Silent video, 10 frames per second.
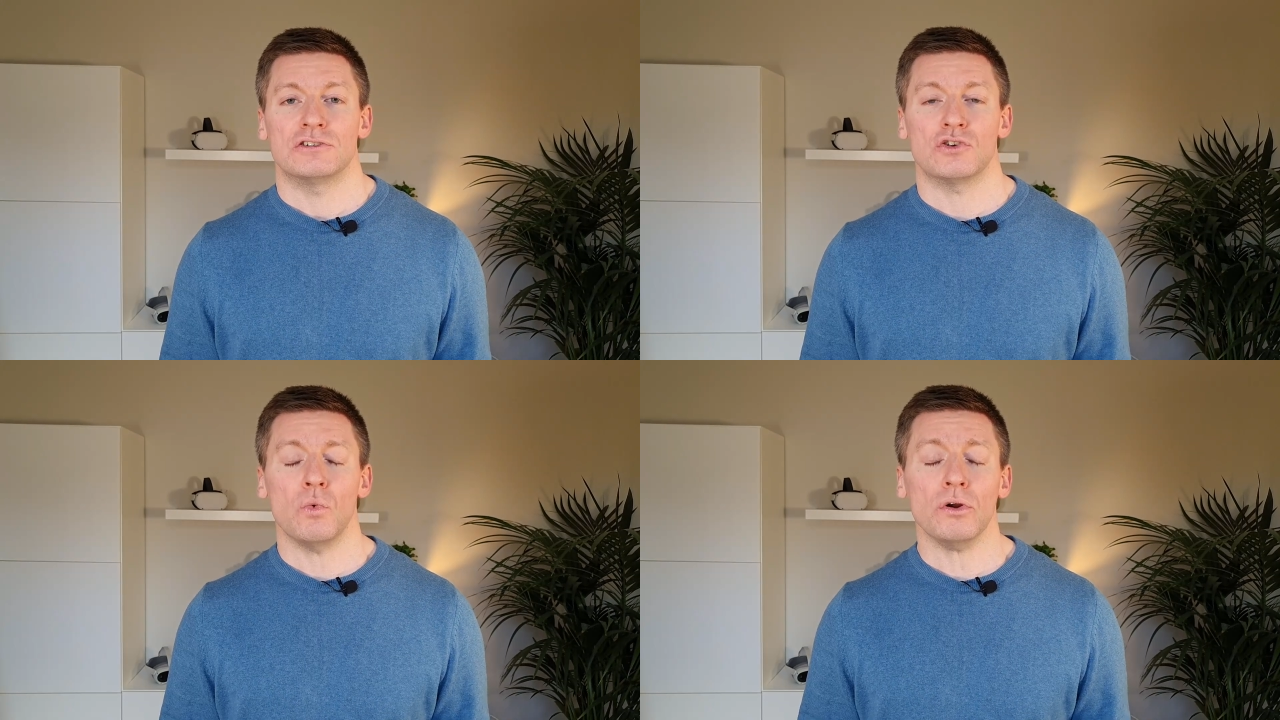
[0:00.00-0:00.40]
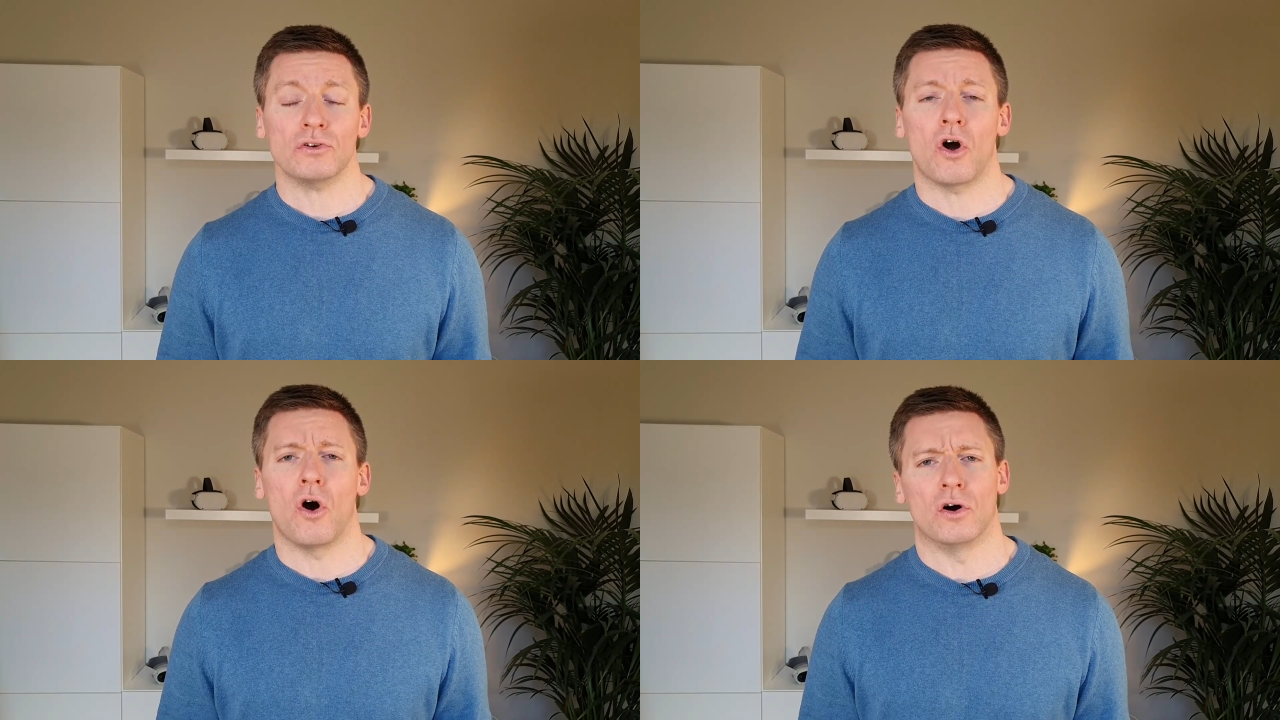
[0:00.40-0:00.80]
So
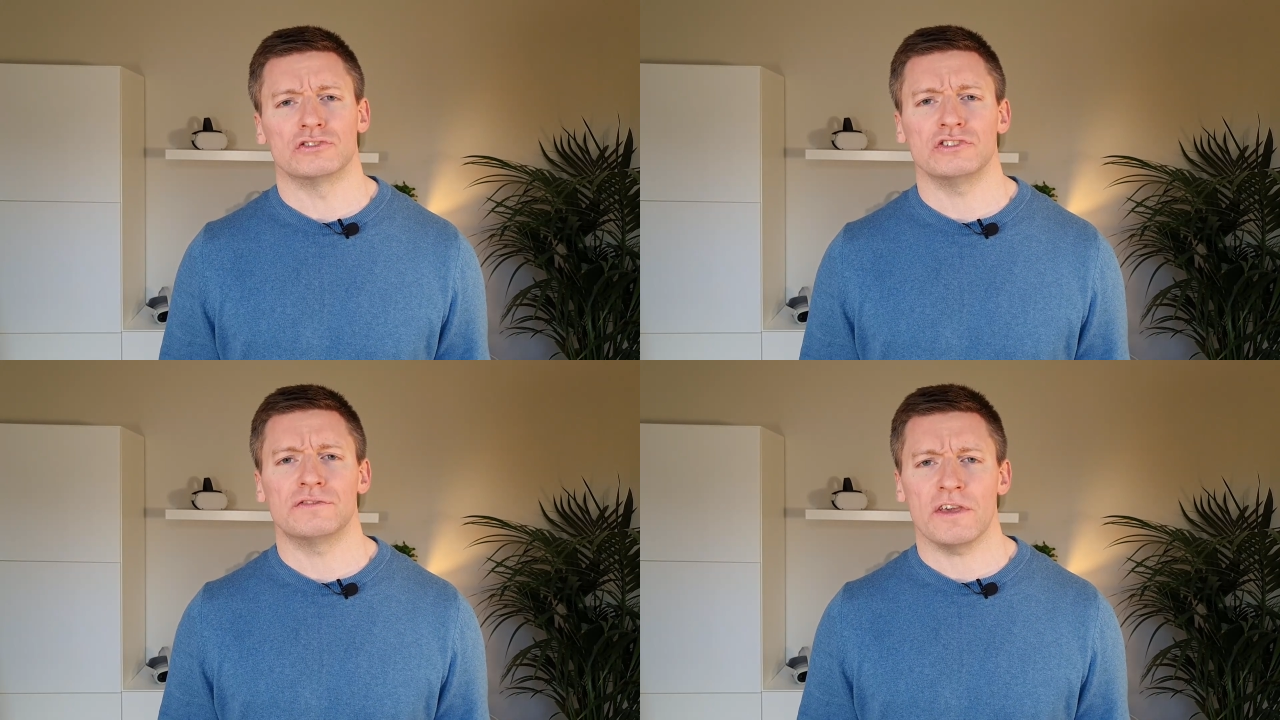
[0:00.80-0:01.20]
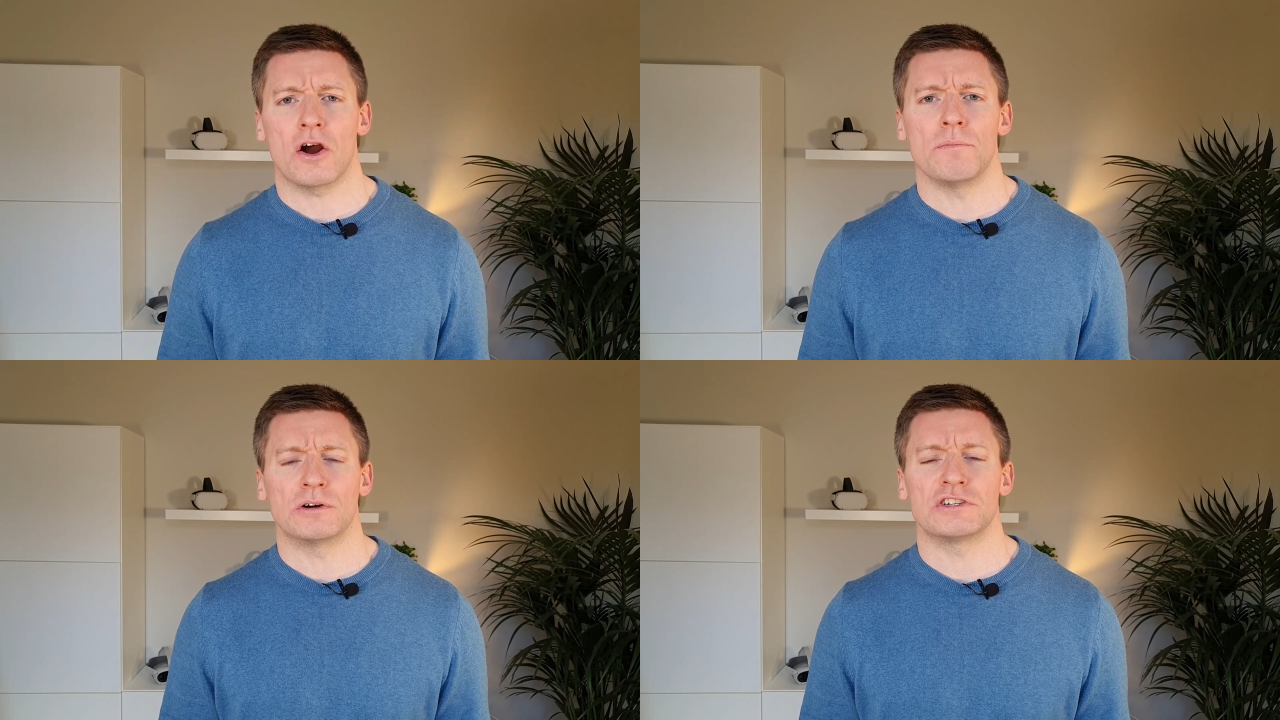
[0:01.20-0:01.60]
what causes
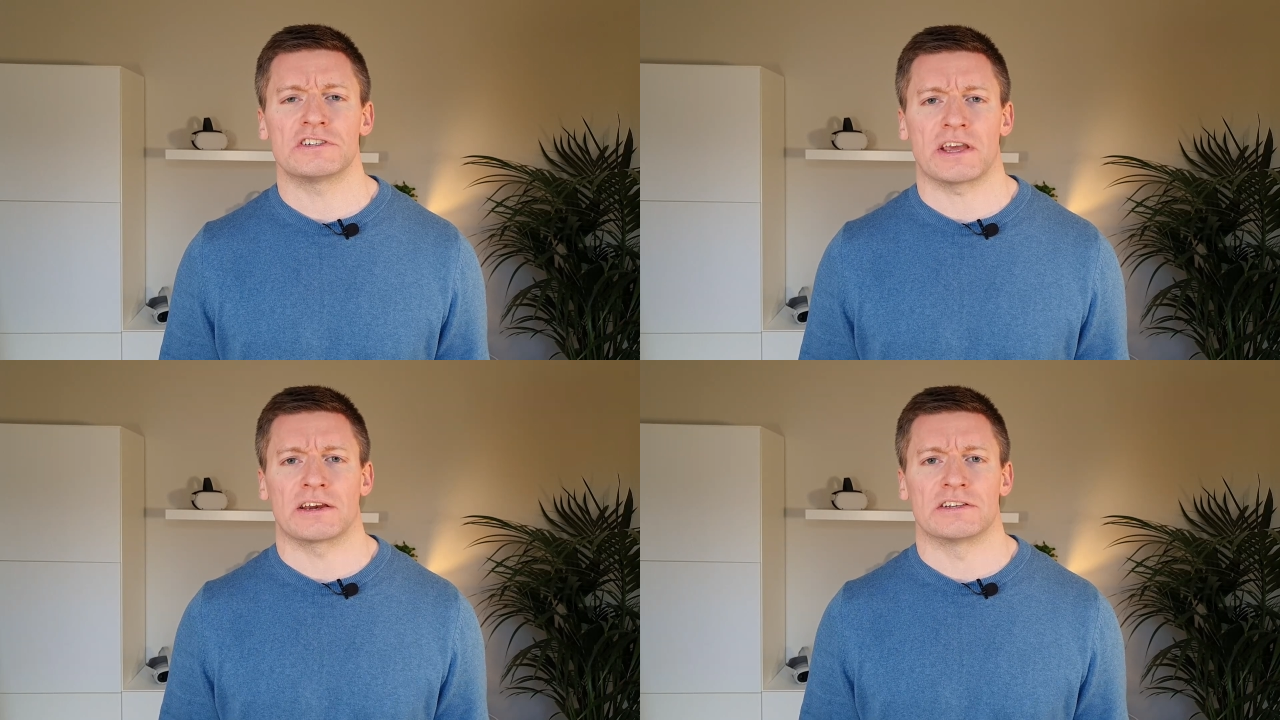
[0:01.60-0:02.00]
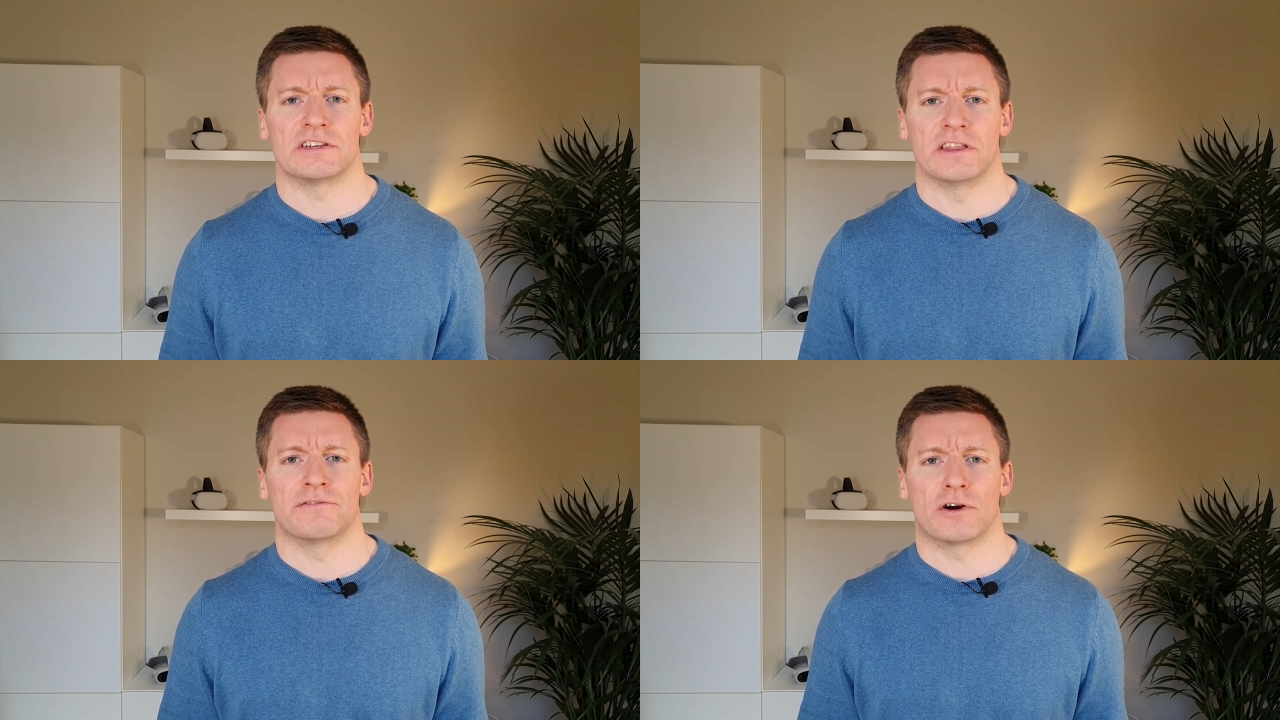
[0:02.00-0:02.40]
VR motion
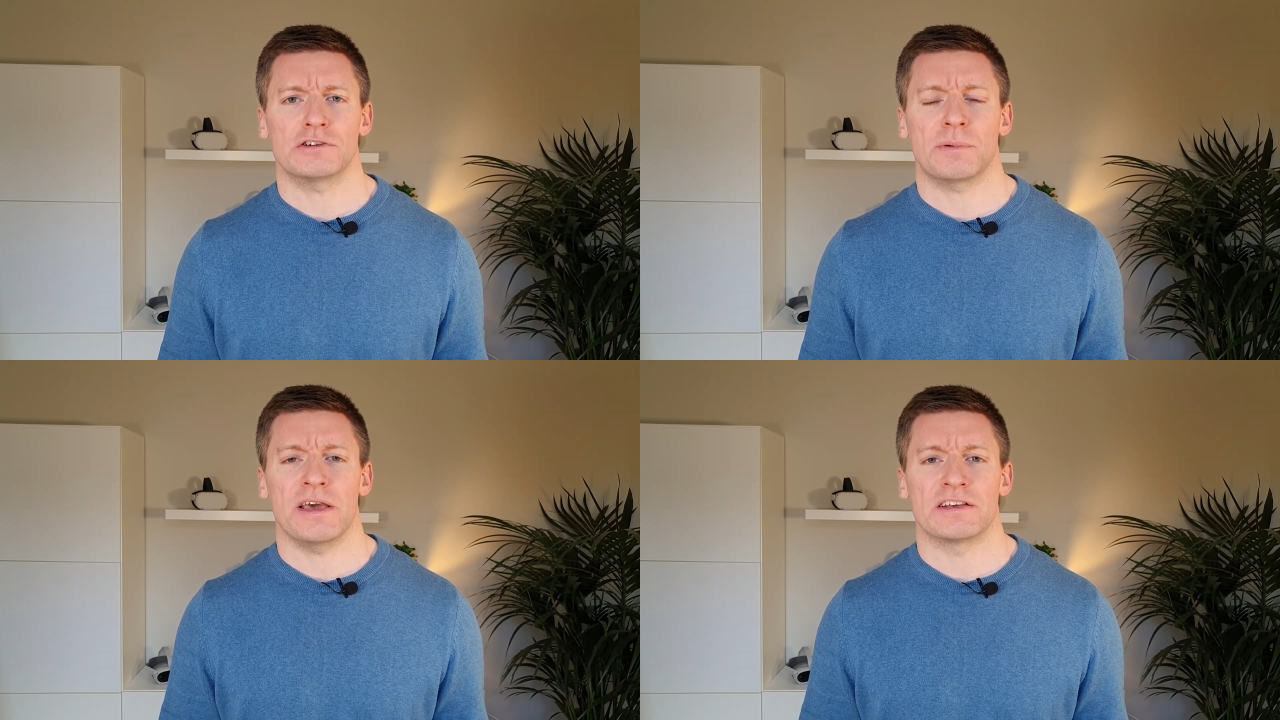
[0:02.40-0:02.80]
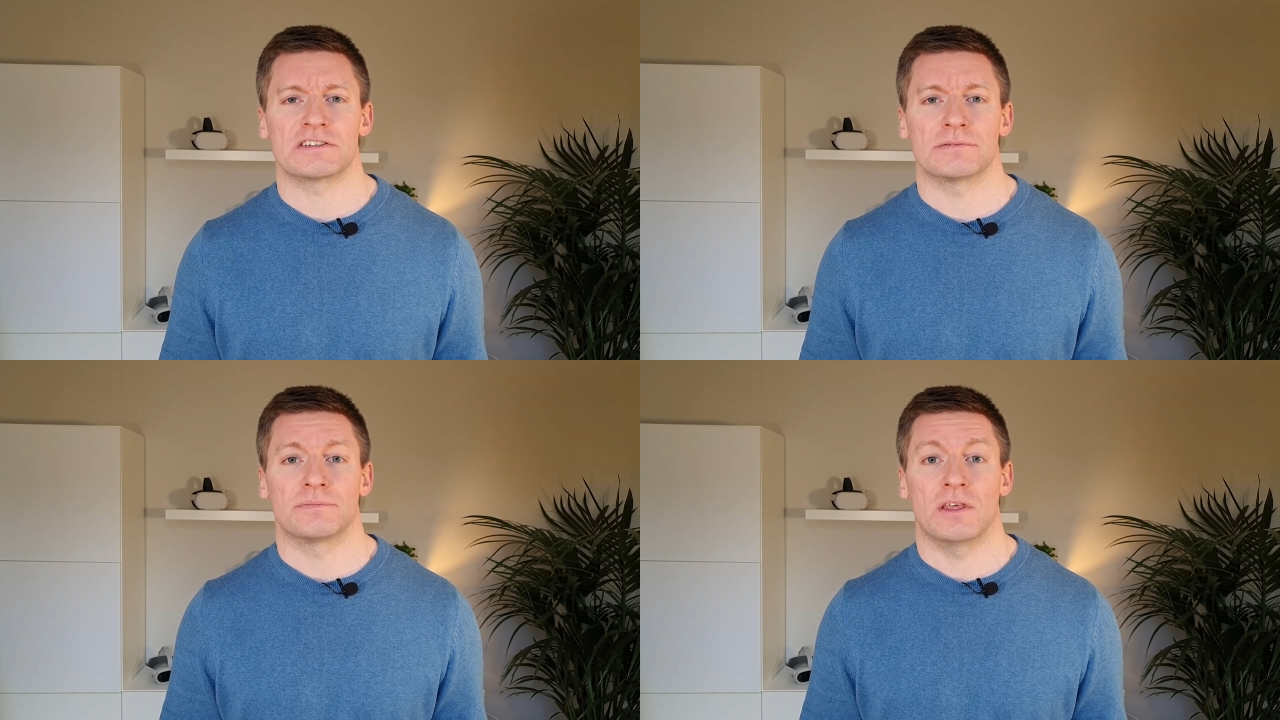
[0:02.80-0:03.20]
sickness in the first
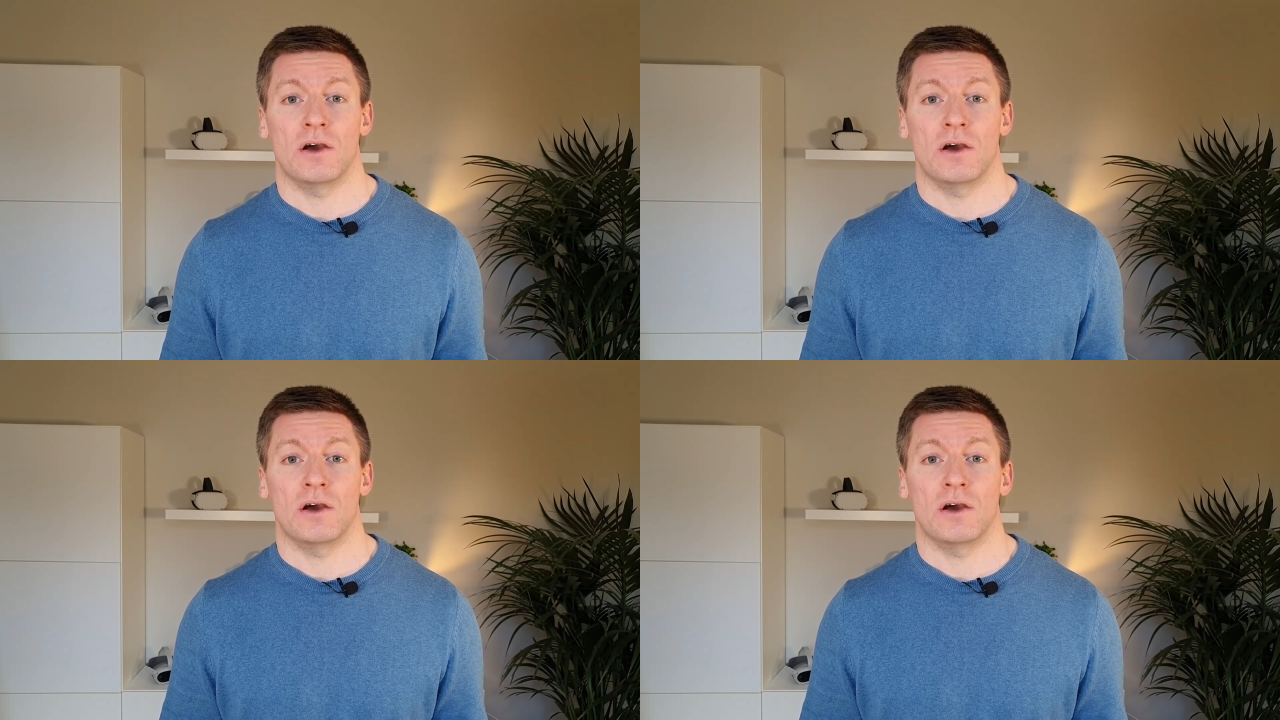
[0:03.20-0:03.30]
place?